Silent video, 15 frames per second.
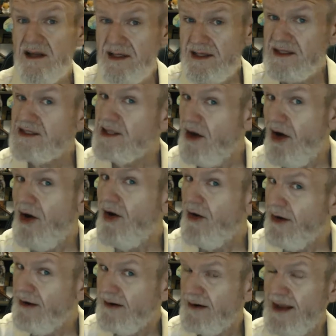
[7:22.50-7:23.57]
It's
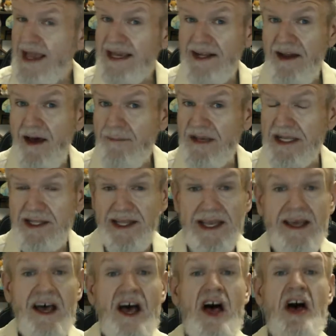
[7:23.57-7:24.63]
hard economically.
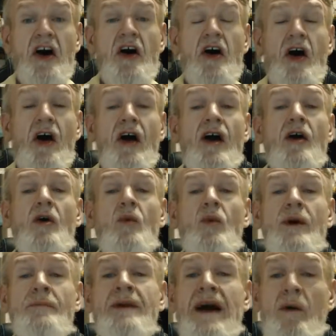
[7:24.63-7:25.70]

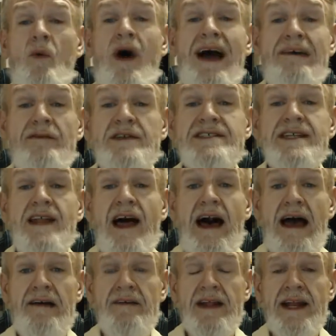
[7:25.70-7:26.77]
When my wife was
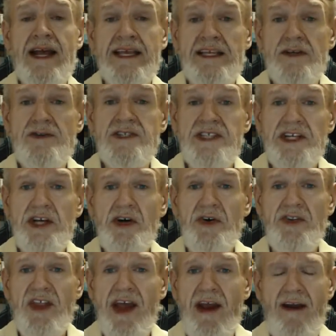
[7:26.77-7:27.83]
alive and I used to
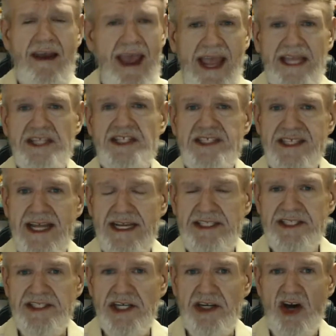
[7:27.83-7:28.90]
go there ages and
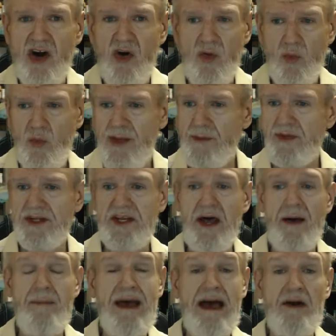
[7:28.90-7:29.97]
ages ago, we would
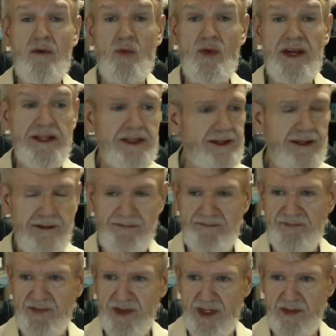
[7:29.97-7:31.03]
come out with
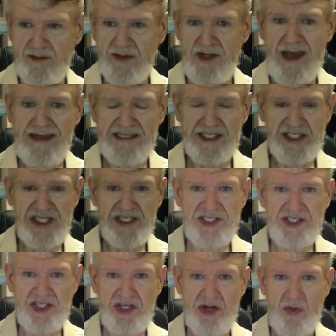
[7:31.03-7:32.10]
not
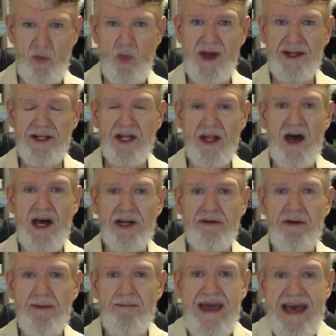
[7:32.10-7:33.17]
just, you know, one
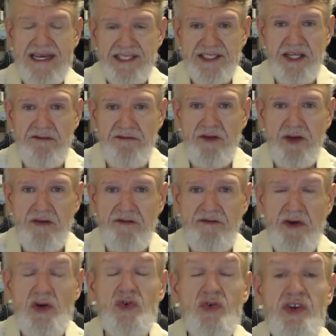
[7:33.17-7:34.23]
laundry basket full of
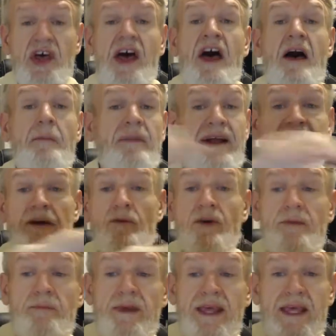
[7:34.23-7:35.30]
food, but it
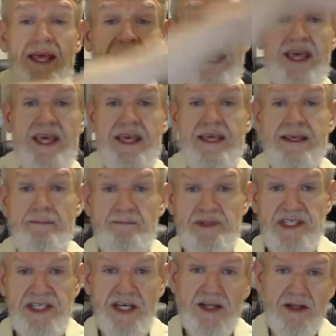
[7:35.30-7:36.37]
would be
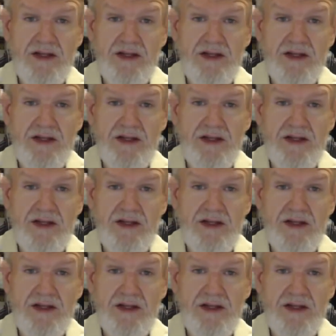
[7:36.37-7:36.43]
heaped.